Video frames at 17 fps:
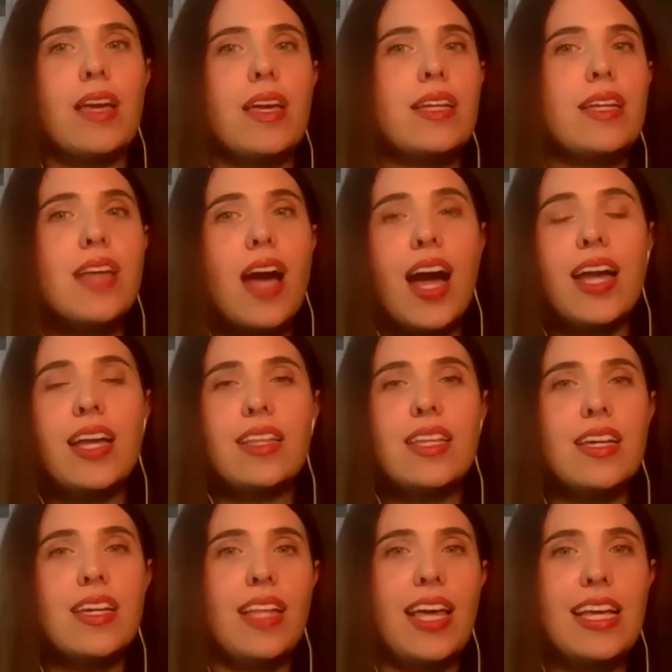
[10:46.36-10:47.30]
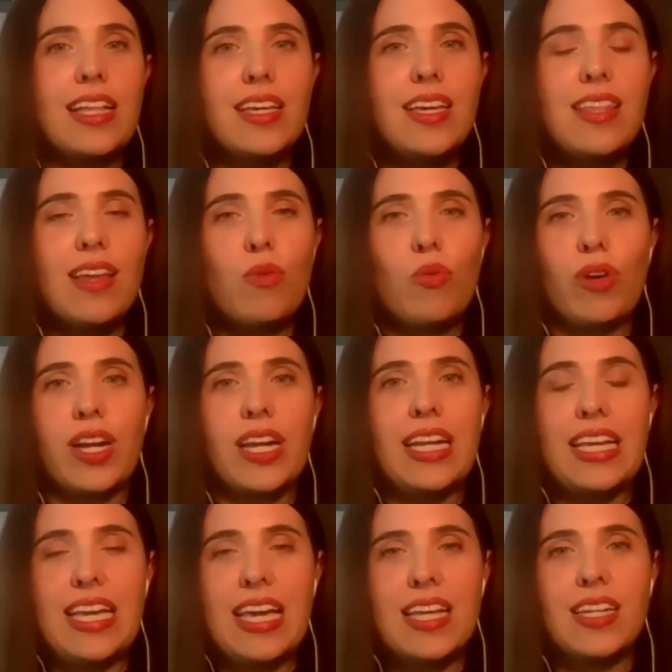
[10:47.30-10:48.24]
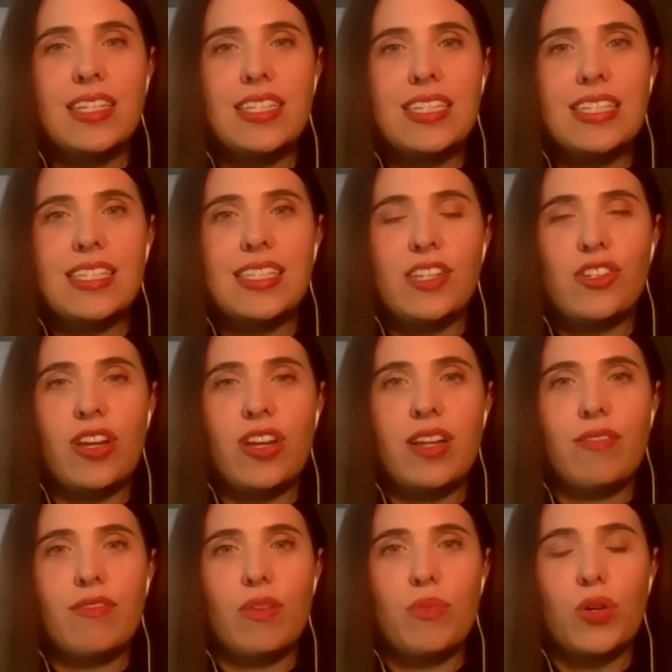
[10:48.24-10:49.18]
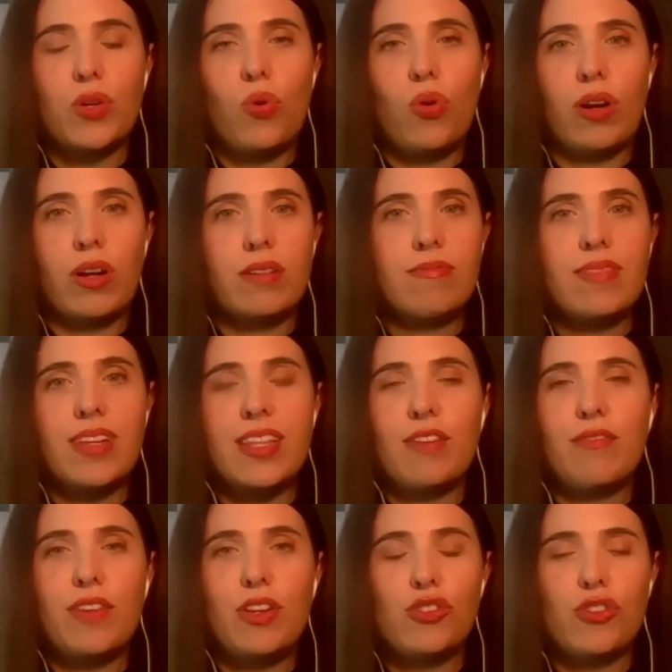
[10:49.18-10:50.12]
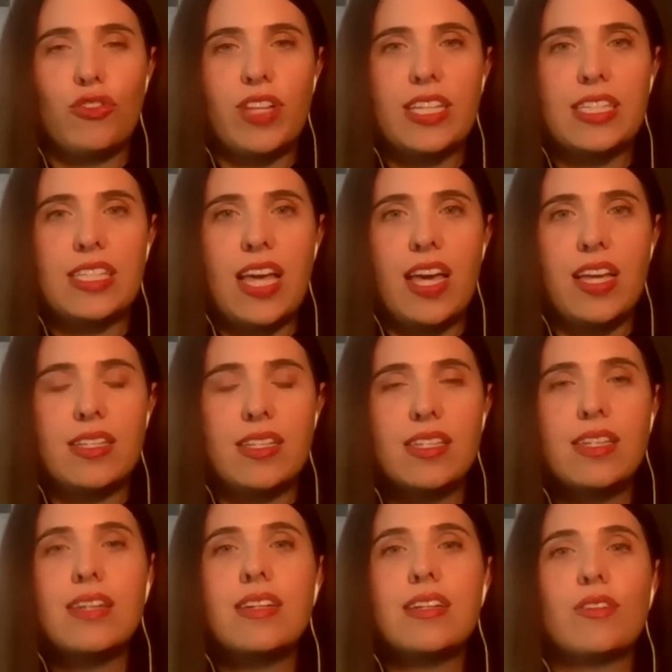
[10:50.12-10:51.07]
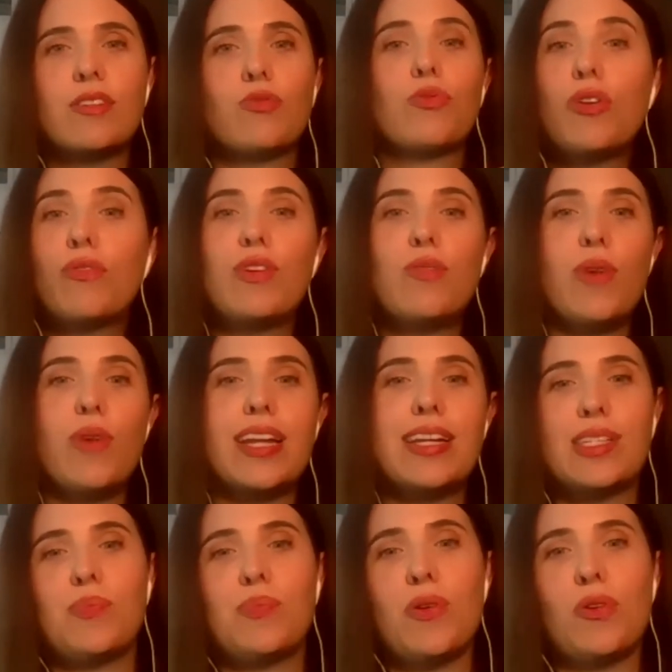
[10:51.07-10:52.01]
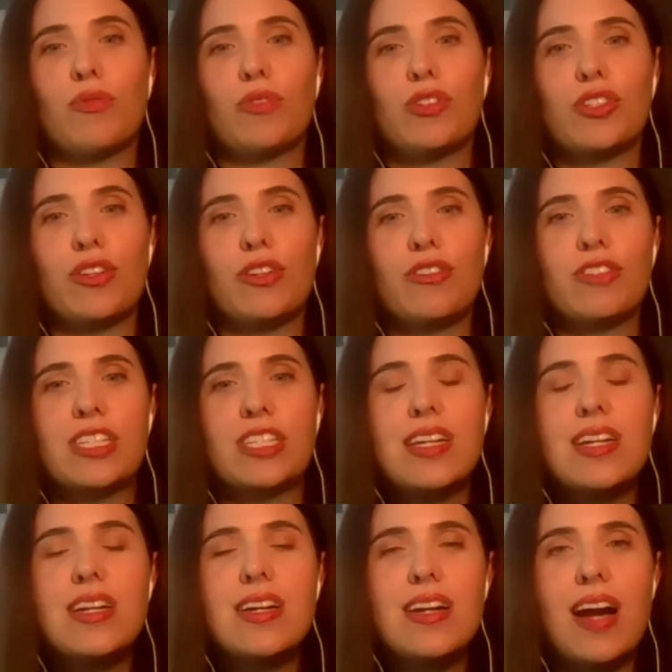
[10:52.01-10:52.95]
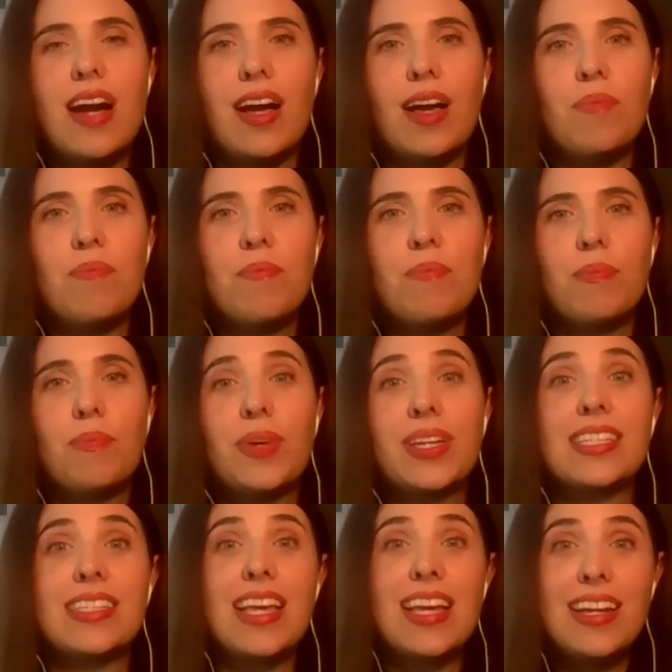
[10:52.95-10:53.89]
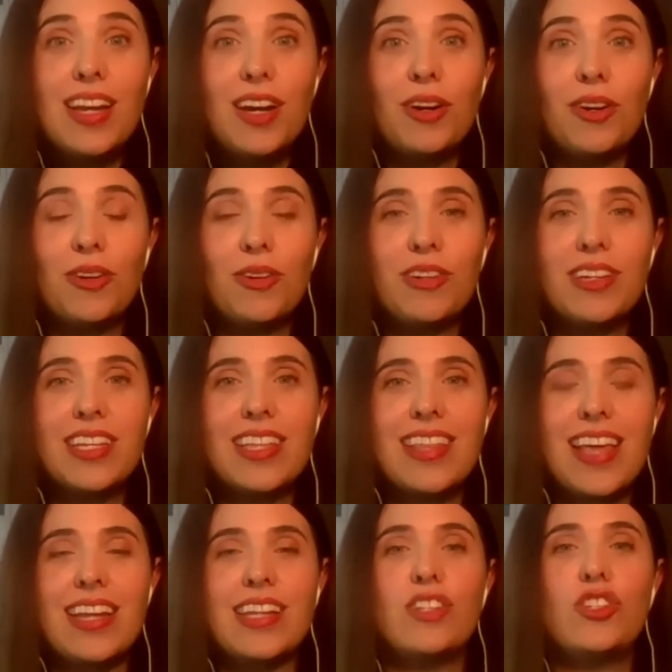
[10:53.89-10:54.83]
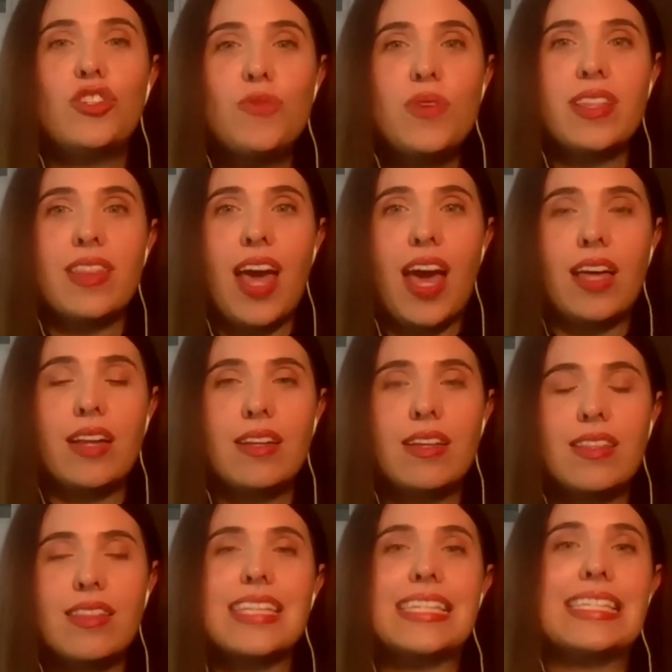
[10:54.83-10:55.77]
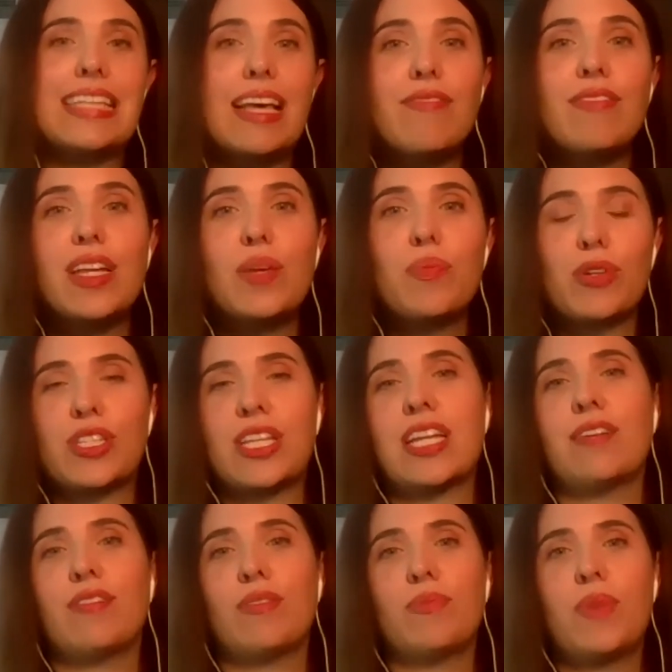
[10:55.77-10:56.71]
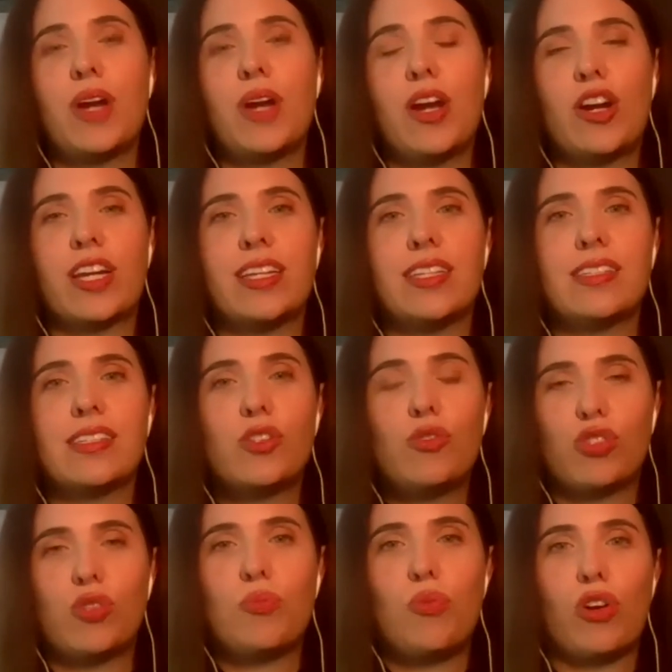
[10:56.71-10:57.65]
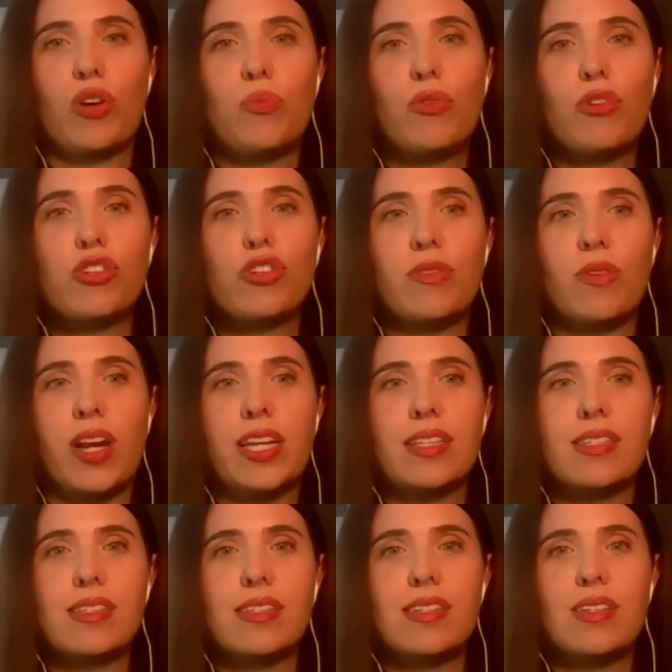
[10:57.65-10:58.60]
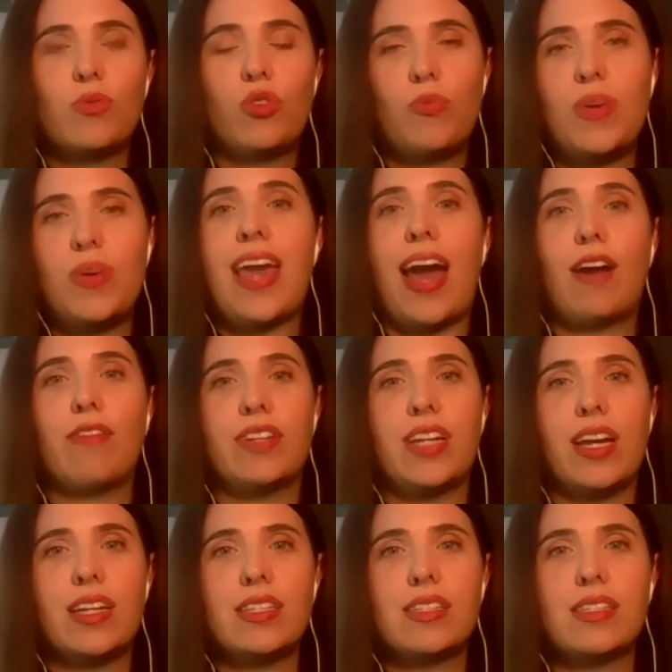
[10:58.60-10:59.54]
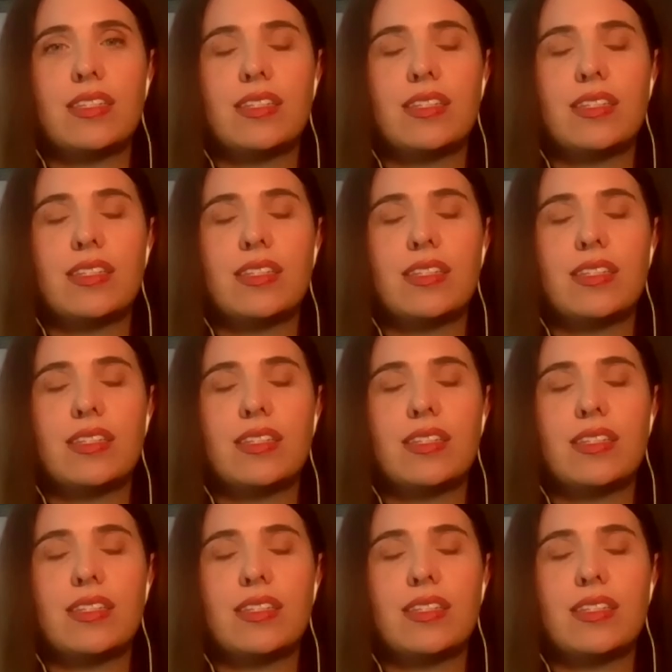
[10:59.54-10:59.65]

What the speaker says: it's highly unlikely that we're going to get a decision from the court in the future that says Roe v. Wade has been overturned, because they know that in doing that, the 70% of Americans who support abortion rights would be galvanized.